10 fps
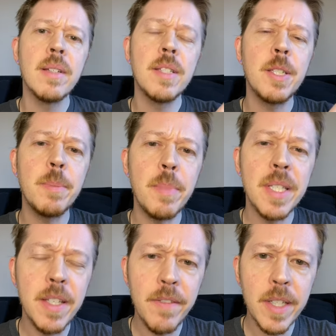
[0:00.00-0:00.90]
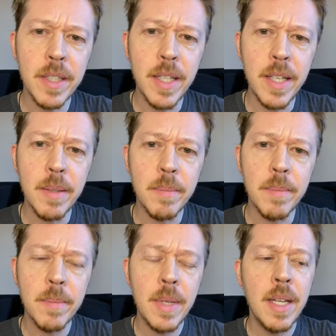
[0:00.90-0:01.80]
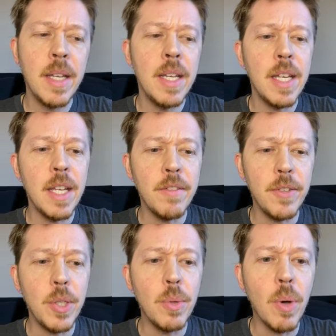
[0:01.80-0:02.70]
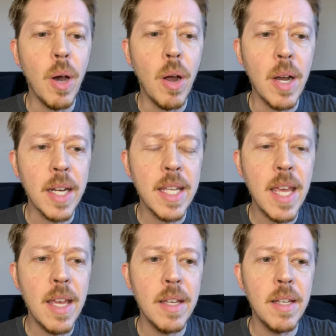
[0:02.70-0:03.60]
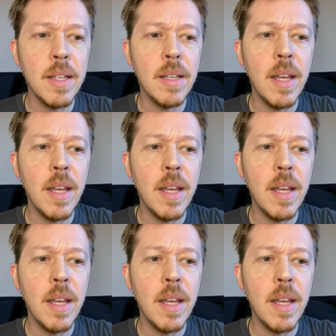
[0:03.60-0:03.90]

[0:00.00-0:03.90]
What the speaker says: Specifically, if you are a kid